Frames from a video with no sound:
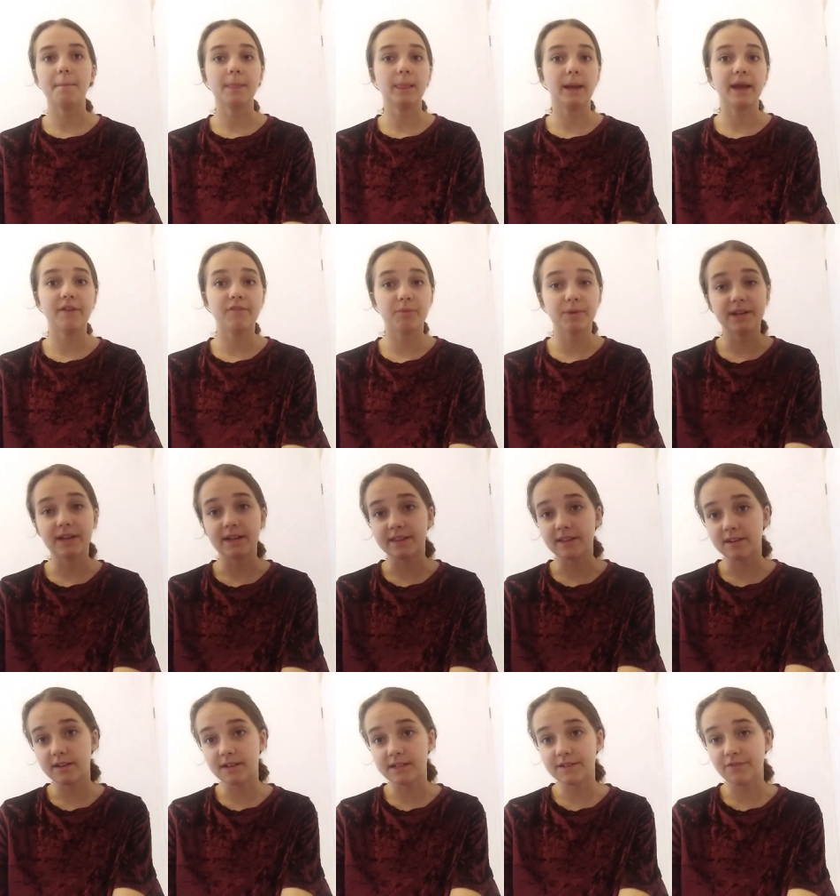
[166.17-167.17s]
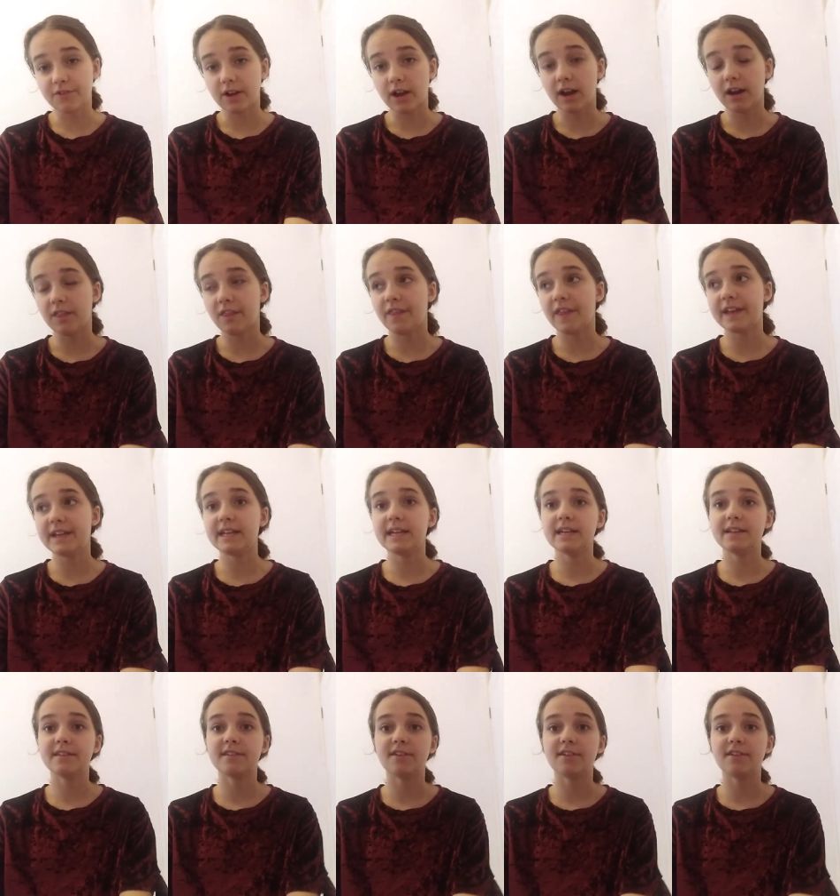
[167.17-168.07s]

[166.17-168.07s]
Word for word: Like everybody has a different colour that they need.